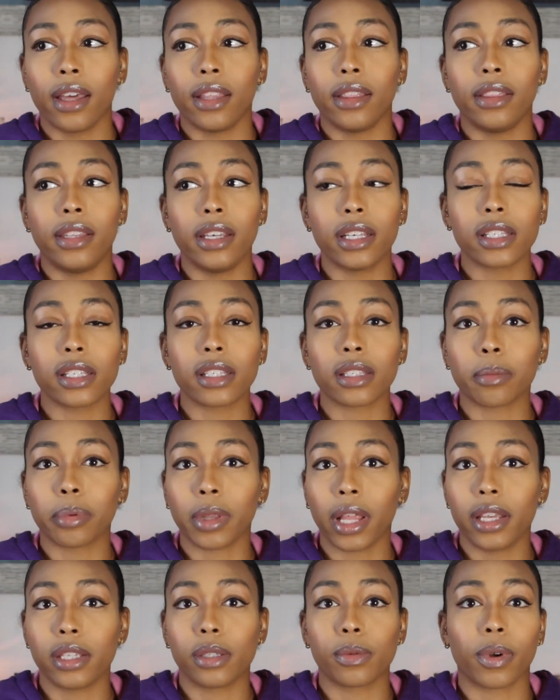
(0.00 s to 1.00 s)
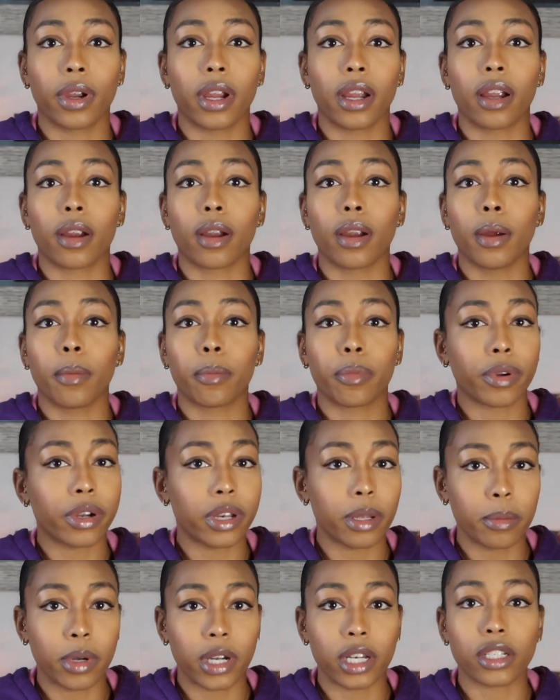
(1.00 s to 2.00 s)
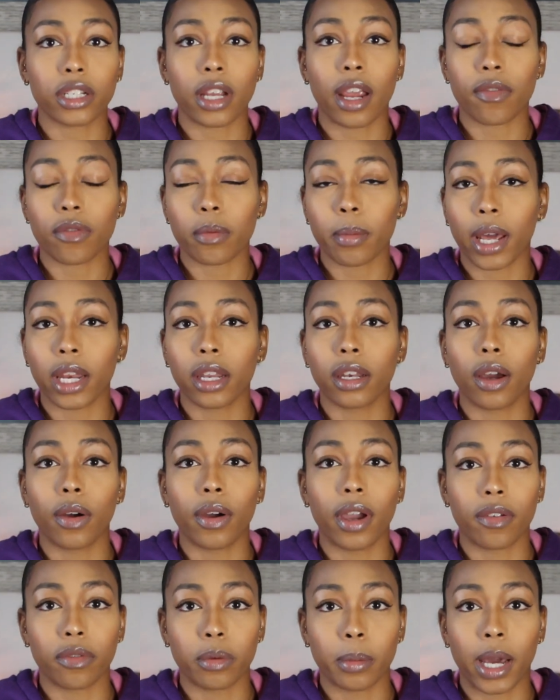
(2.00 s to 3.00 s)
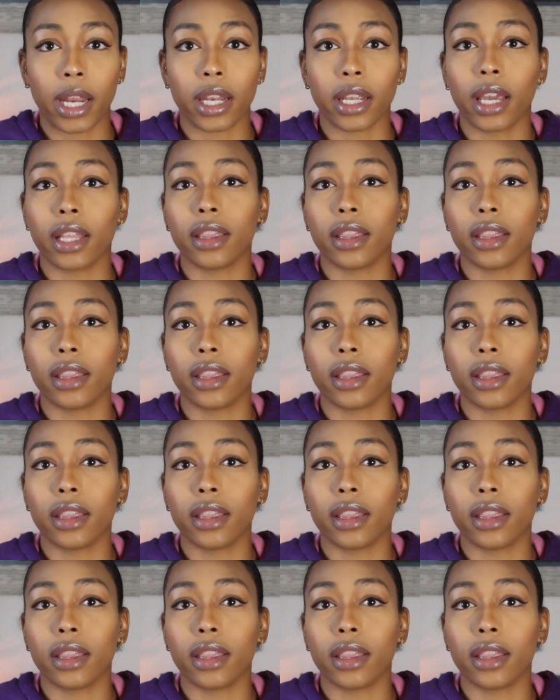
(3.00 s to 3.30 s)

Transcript: This is a place where pretty much everybody know everybody.